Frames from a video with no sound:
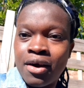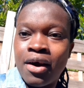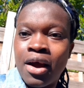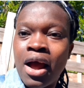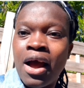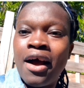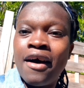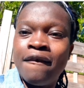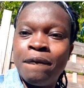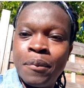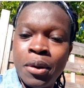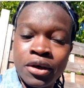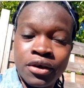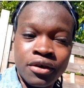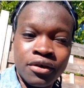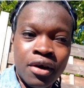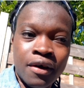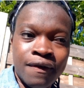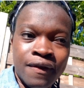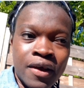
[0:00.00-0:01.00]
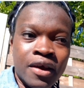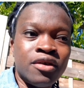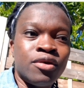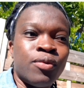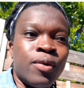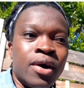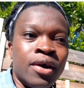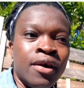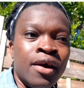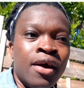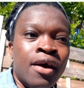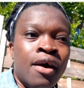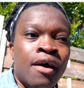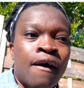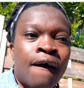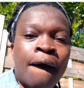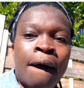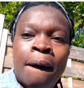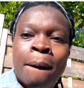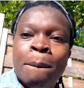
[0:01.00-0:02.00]
I have pictures of this one,
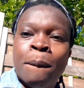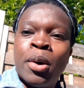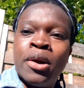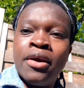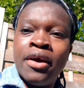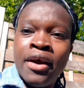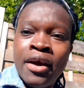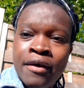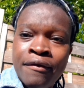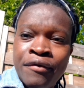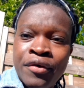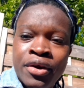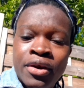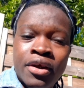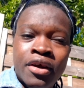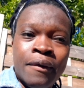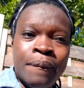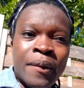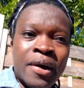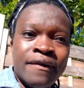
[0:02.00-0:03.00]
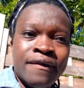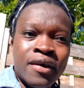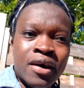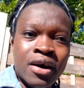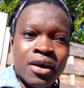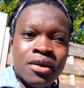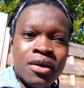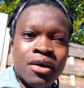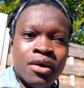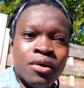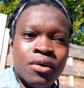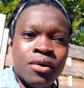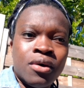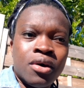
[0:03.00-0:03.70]
but every day my father,